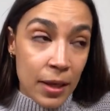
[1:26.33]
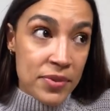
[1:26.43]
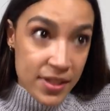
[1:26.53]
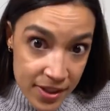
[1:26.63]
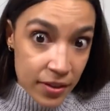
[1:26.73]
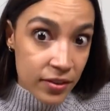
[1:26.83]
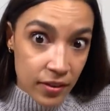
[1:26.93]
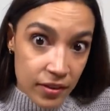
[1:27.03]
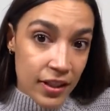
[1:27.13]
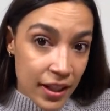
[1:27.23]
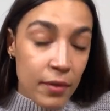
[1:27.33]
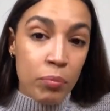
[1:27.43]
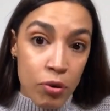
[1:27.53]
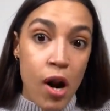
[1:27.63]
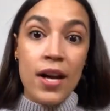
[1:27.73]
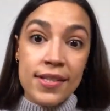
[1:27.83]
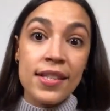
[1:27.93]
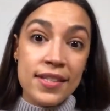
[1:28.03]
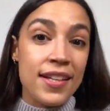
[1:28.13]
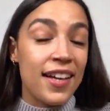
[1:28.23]
I'm still
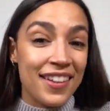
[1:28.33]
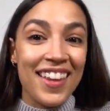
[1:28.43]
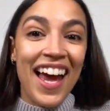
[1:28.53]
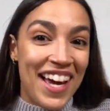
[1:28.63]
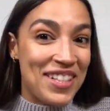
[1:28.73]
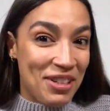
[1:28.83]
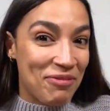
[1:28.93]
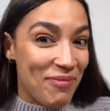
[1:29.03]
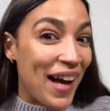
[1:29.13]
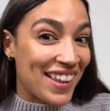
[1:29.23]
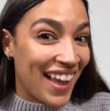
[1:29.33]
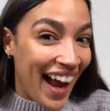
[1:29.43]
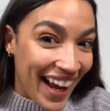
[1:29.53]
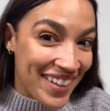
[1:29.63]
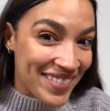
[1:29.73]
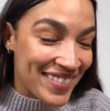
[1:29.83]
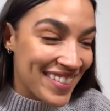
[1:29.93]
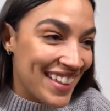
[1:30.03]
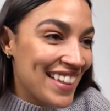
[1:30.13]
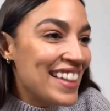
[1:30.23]
processing the end of my life
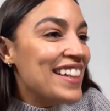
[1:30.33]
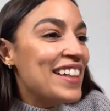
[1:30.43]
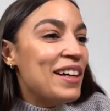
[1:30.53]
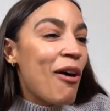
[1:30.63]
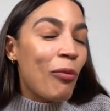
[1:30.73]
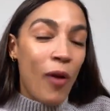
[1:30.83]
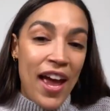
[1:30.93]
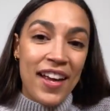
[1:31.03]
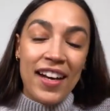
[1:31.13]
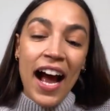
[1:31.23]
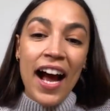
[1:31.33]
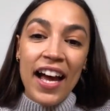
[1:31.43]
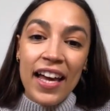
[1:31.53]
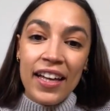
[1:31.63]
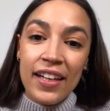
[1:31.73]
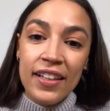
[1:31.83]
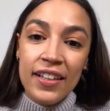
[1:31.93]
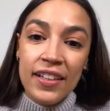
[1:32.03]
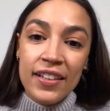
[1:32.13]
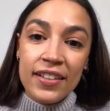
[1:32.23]
when I
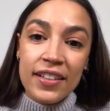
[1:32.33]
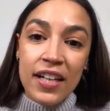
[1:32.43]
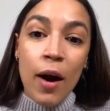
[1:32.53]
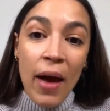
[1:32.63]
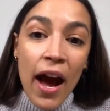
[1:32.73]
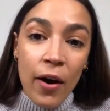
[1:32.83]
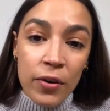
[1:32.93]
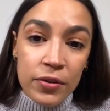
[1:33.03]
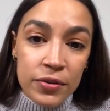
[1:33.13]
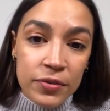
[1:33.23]
come out.